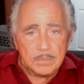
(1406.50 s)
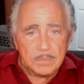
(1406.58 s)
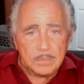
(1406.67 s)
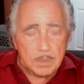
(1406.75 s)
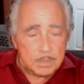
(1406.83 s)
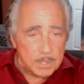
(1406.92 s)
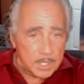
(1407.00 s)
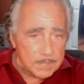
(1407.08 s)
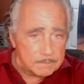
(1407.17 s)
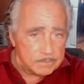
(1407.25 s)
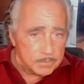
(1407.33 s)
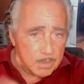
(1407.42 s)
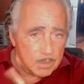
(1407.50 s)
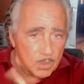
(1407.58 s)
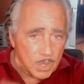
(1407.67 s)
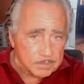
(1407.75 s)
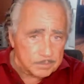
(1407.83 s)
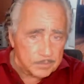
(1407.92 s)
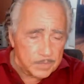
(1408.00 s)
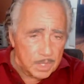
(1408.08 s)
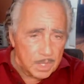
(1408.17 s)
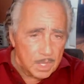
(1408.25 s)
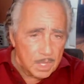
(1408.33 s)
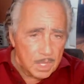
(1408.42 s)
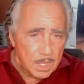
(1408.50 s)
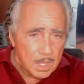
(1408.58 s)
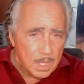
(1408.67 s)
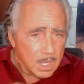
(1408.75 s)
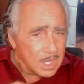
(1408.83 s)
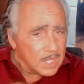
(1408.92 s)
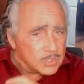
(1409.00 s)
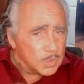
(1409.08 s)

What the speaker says: apply. Number one, unless